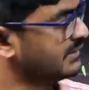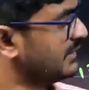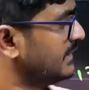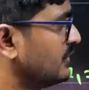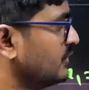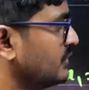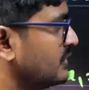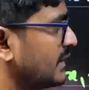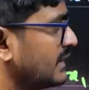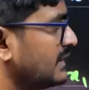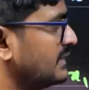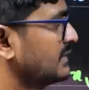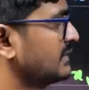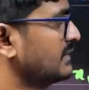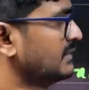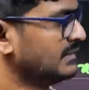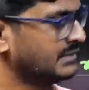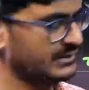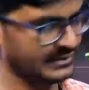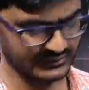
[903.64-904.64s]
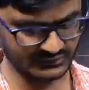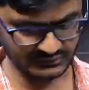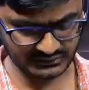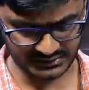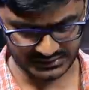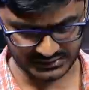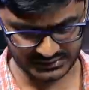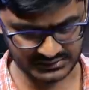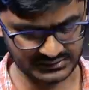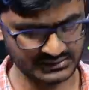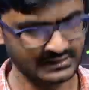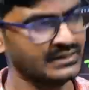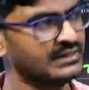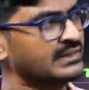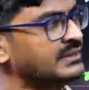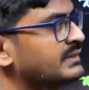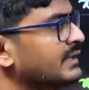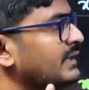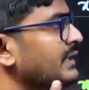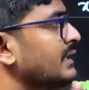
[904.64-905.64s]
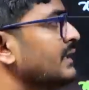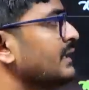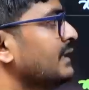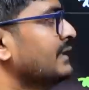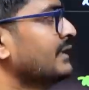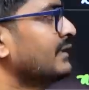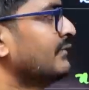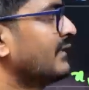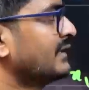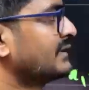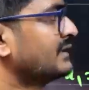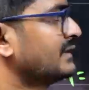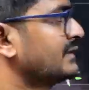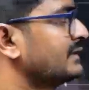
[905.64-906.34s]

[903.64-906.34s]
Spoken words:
in 2 seconds. See, in the first